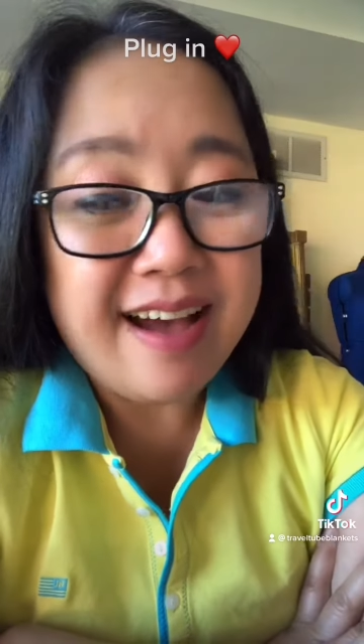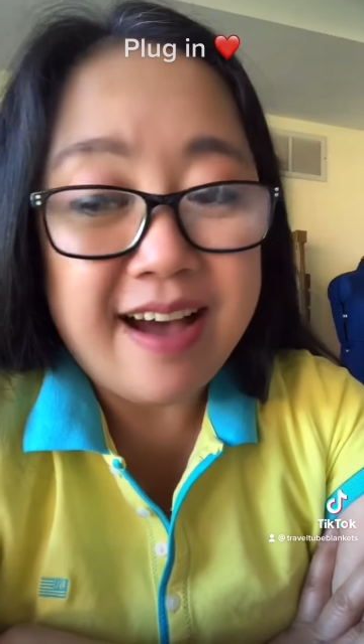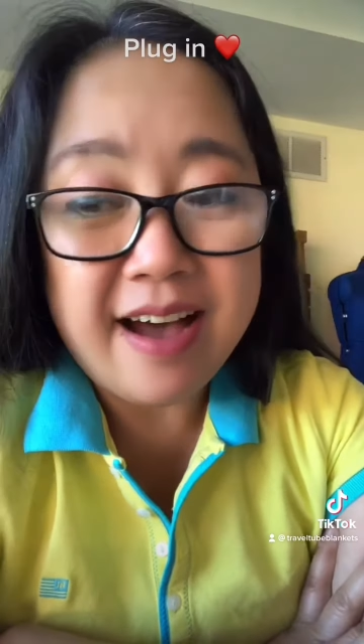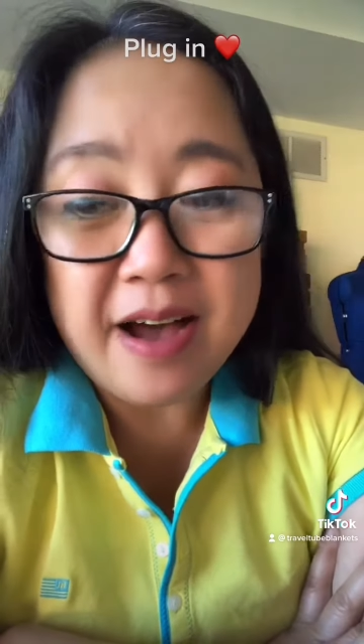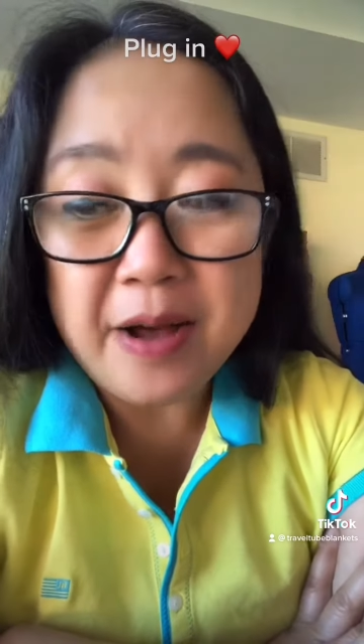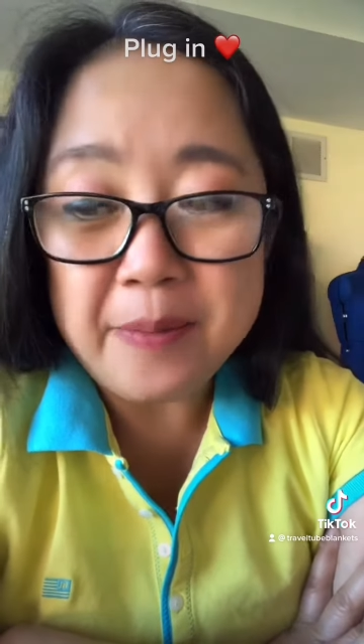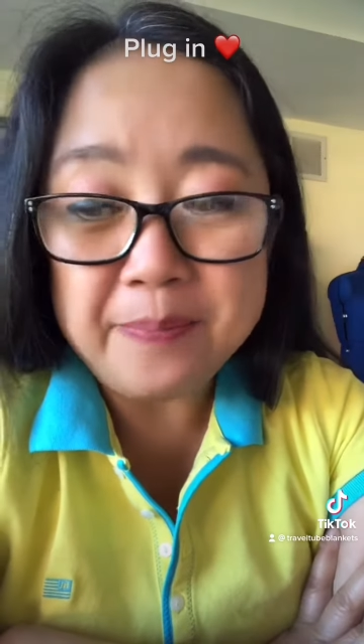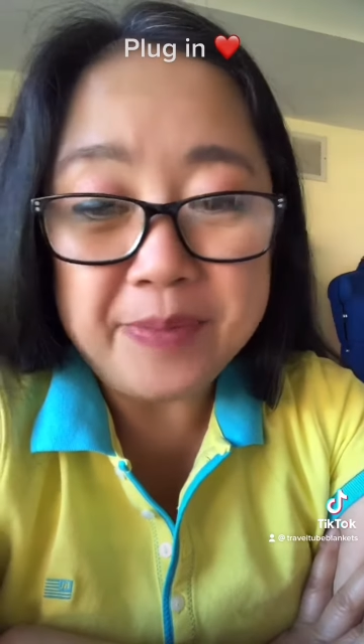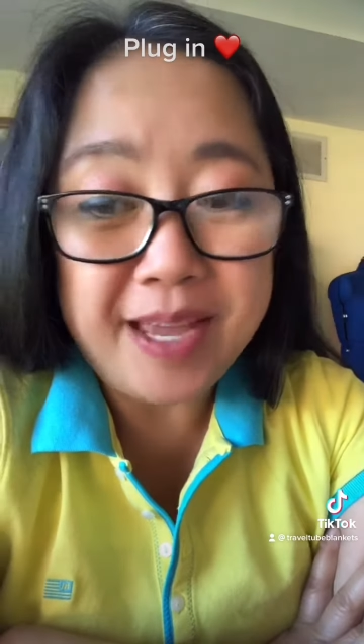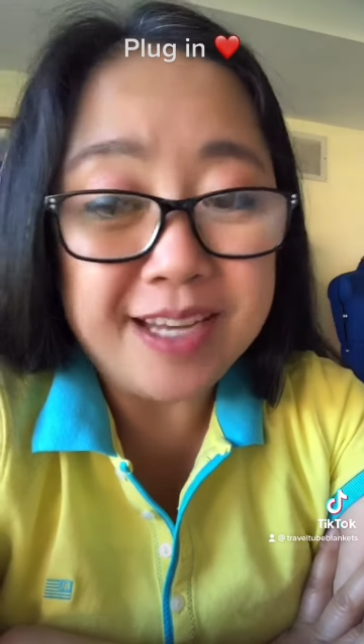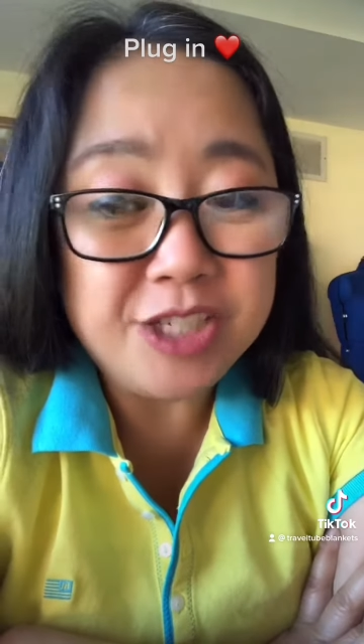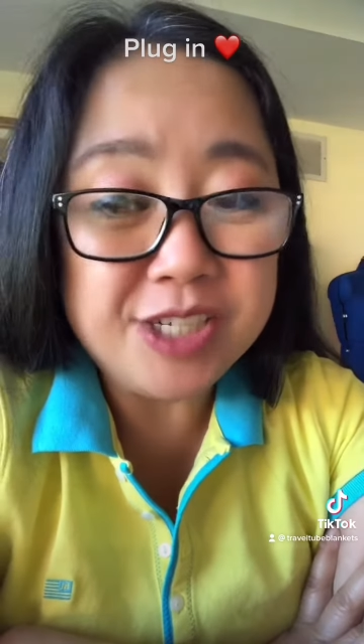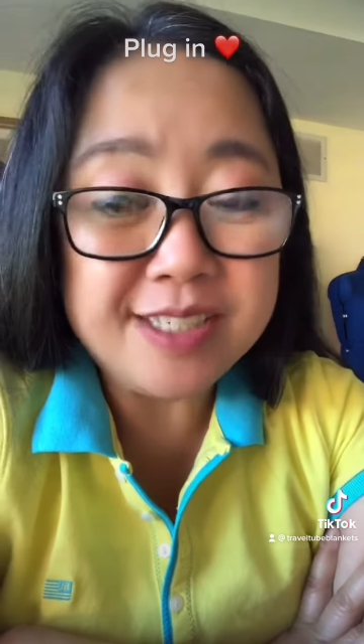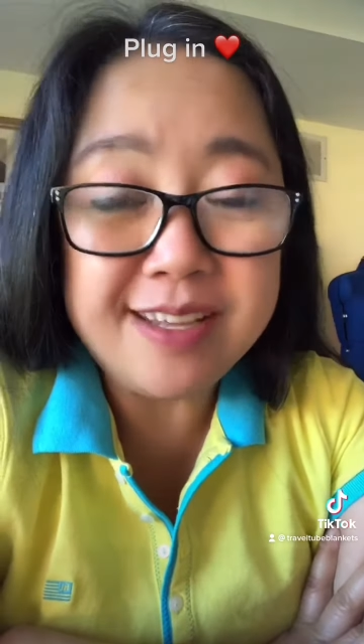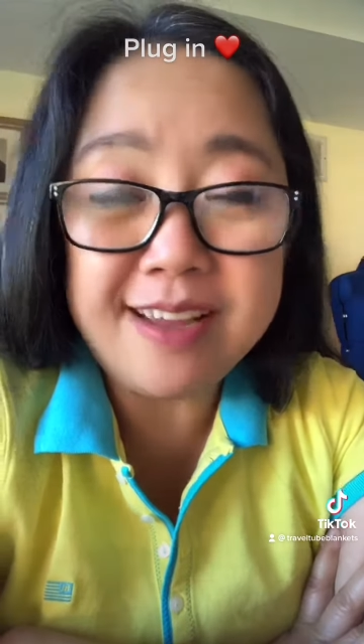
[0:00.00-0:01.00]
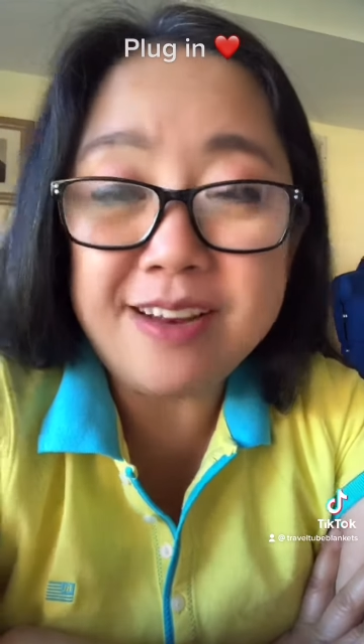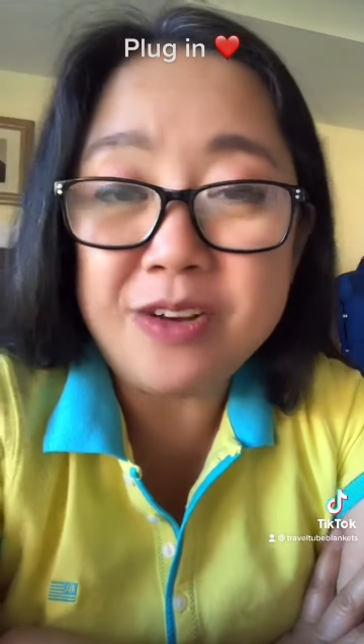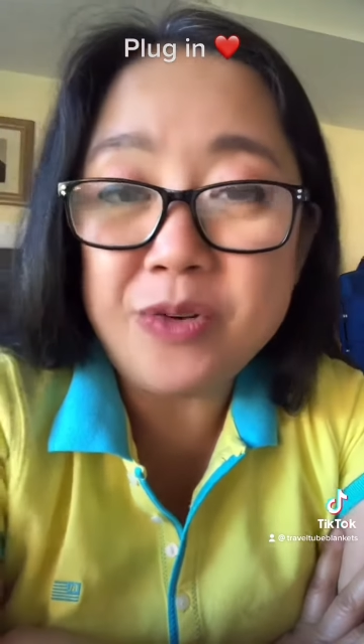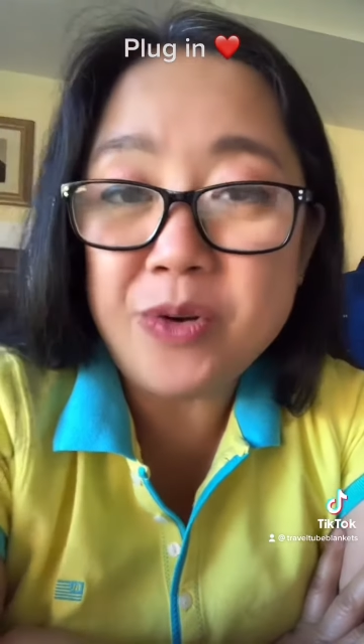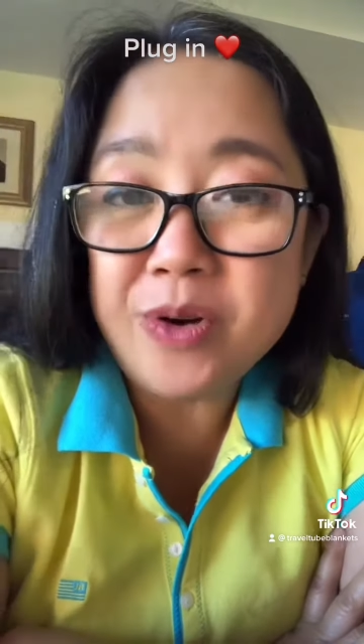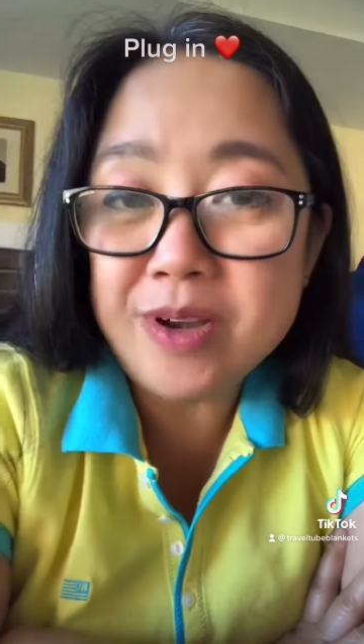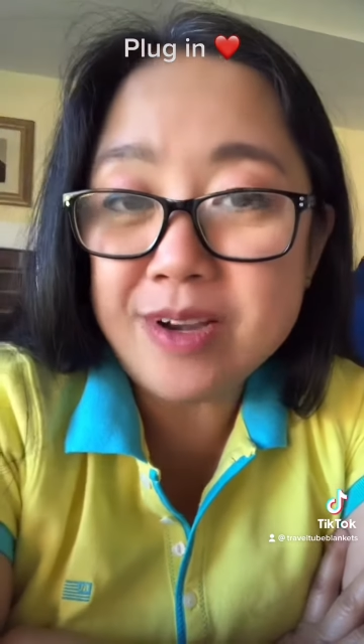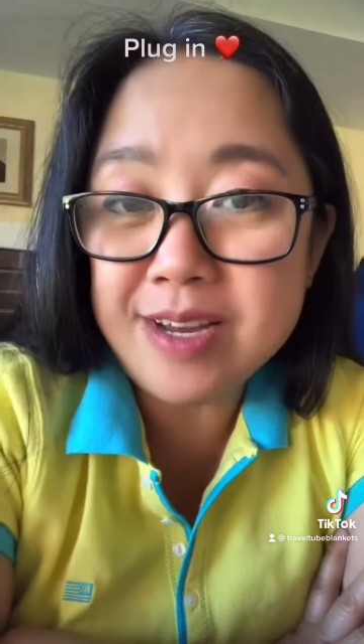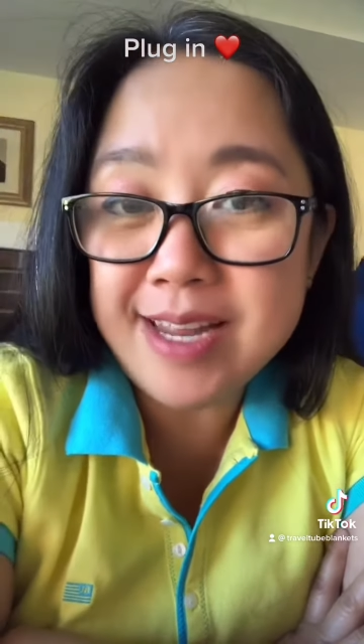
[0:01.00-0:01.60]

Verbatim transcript: Um, I just had an order